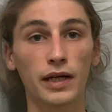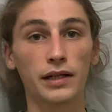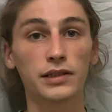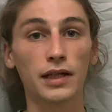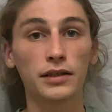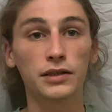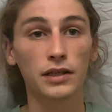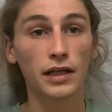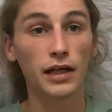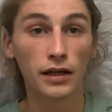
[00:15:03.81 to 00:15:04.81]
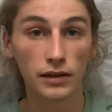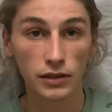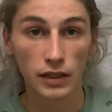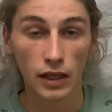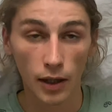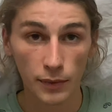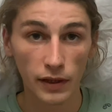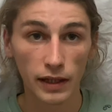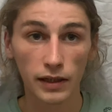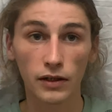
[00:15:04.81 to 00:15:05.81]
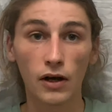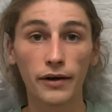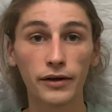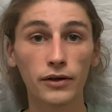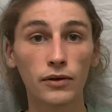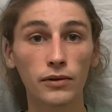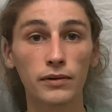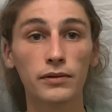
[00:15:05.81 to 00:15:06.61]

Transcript: XS and upgrading the audio